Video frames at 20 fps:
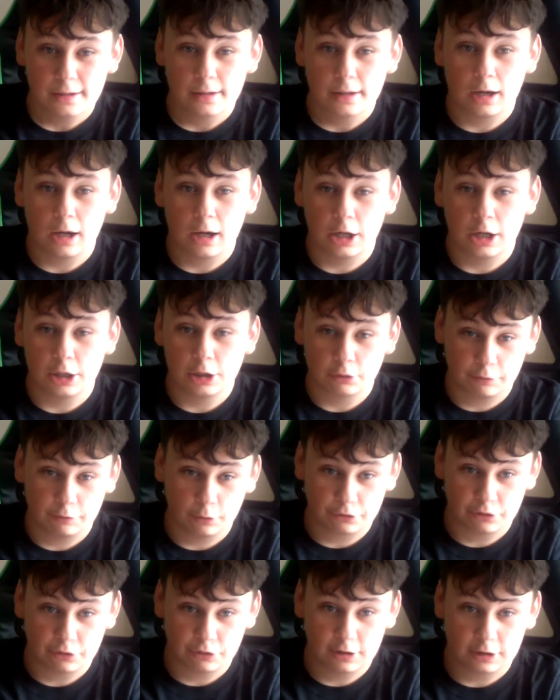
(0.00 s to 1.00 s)
I look forward
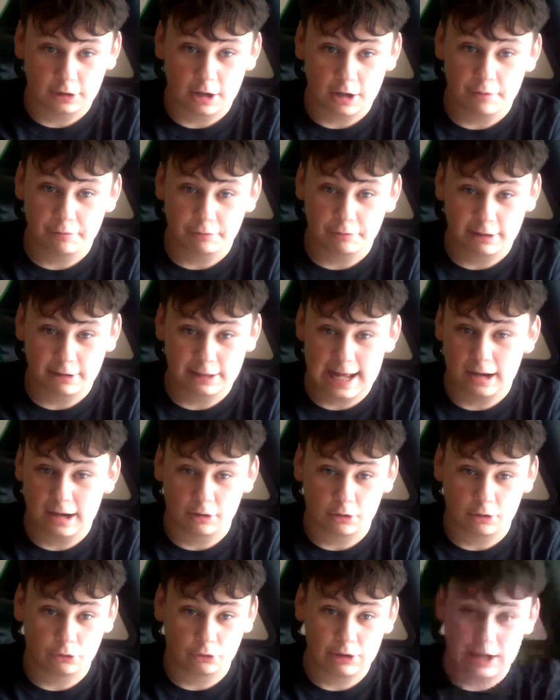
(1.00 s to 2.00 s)
to covering that
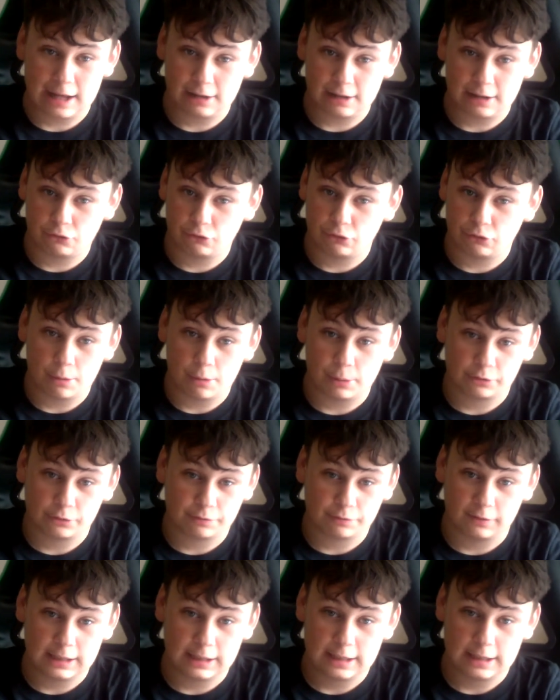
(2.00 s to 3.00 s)
because I had so much fun
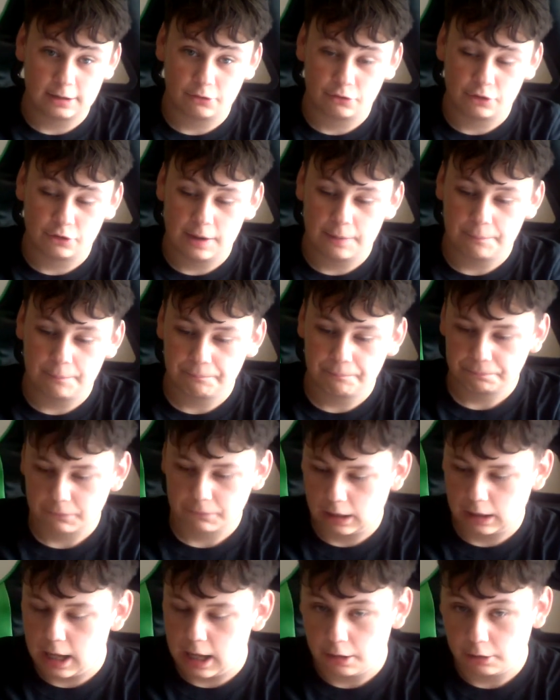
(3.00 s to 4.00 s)
there this year,
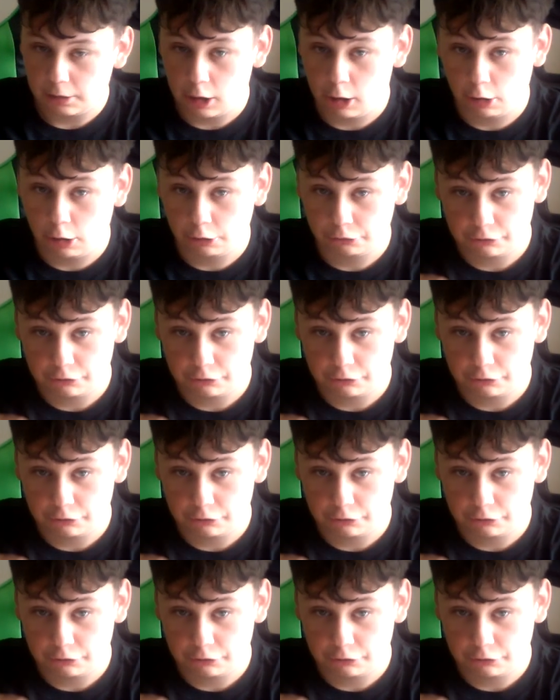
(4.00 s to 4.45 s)
last year.